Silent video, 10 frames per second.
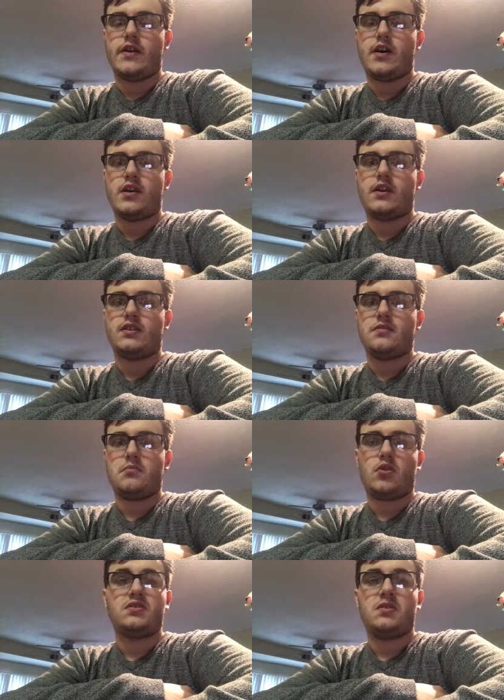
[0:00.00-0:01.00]
I acted
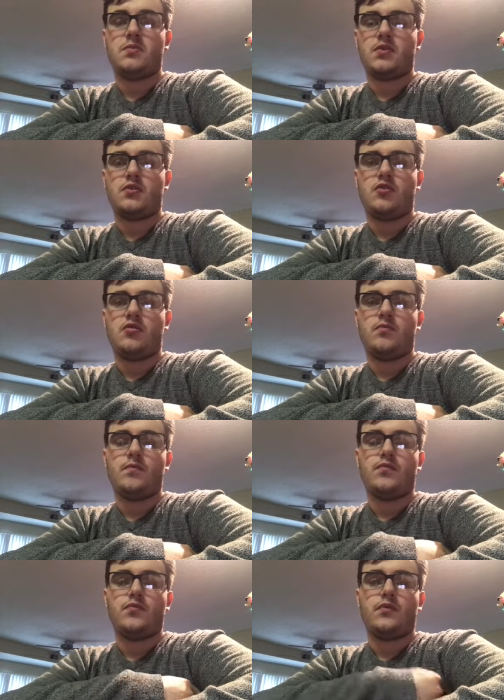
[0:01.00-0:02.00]
more typical,
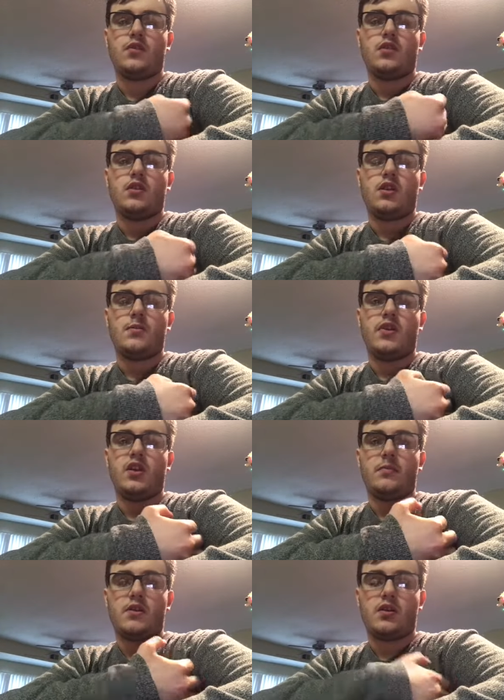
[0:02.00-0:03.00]
and I'm
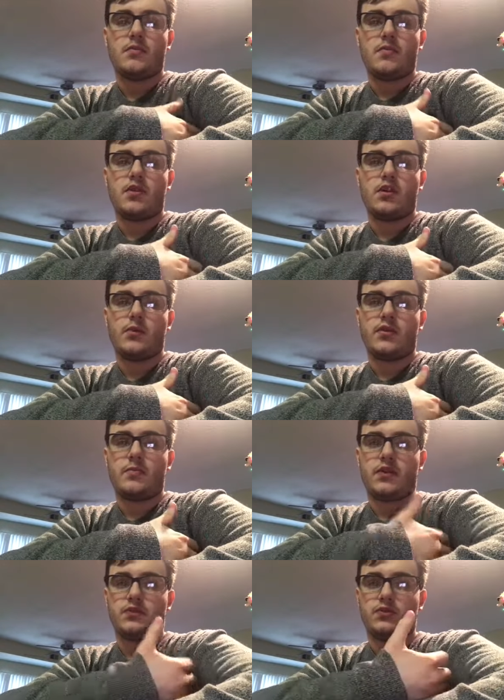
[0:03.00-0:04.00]
getting better and better with
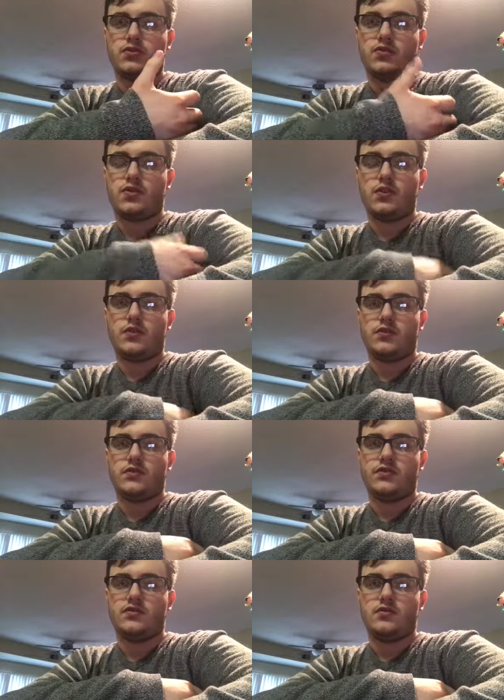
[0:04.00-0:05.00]
my social
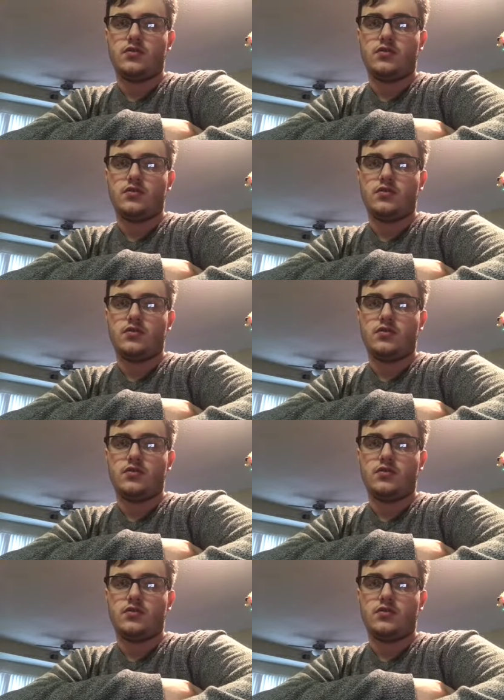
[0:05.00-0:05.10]
skills,